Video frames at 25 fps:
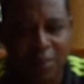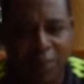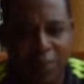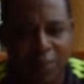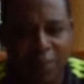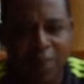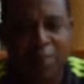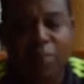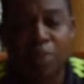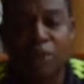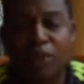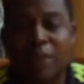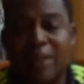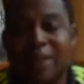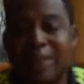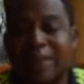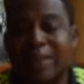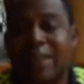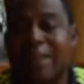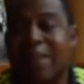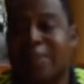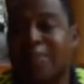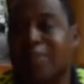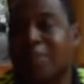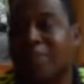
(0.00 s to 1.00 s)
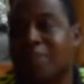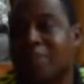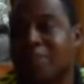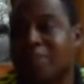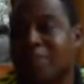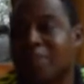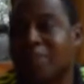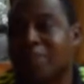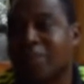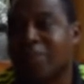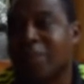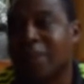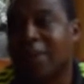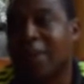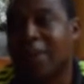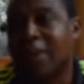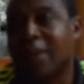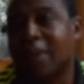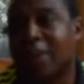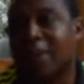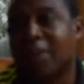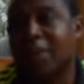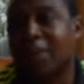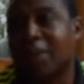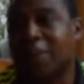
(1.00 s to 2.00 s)
we brought the team.
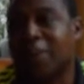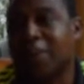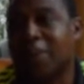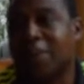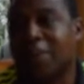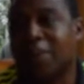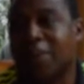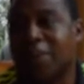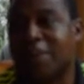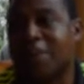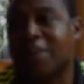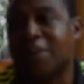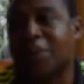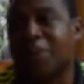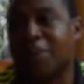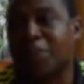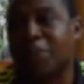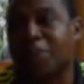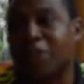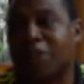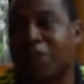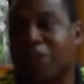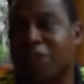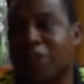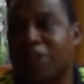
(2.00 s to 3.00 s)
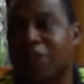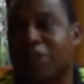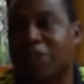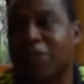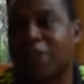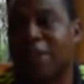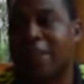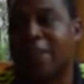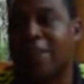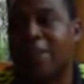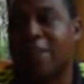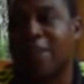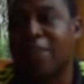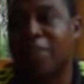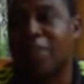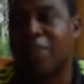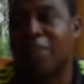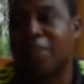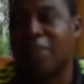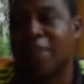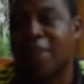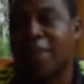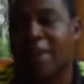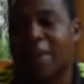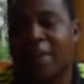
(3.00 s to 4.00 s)
The minister, we brought also the team
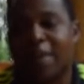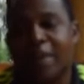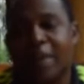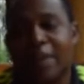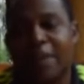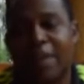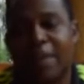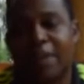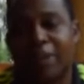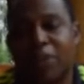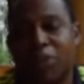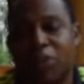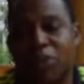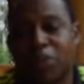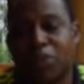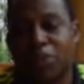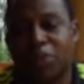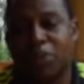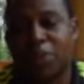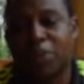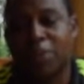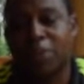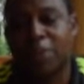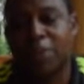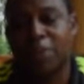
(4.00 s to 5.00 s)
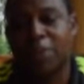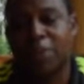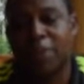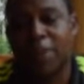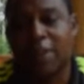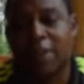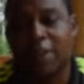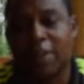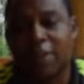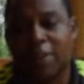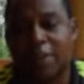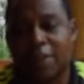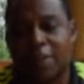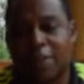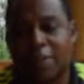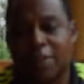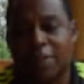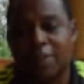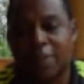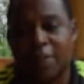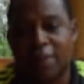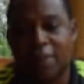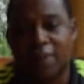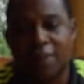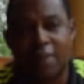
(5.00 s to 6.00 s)
to
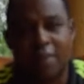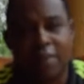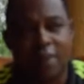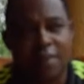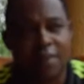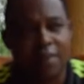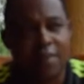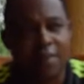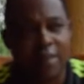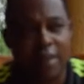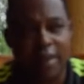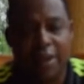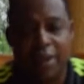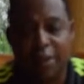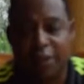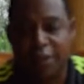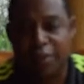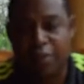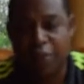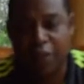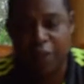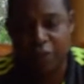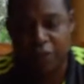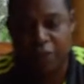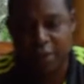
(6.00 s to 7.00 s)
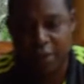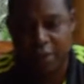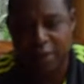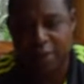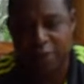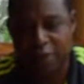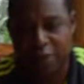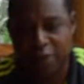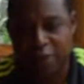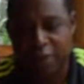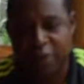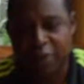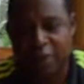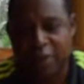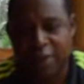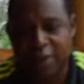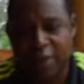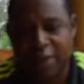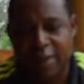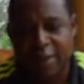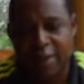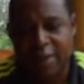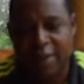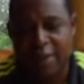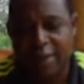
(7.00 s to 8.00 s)
Sahel Beach
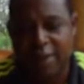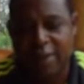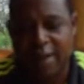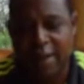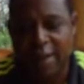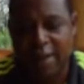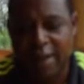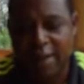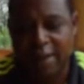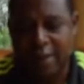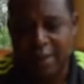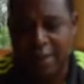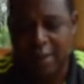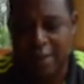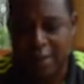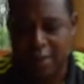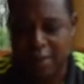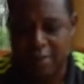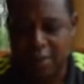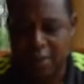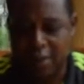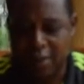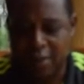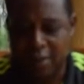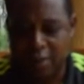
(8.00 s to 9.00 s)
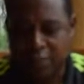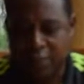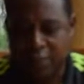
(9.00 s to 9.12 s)
there, and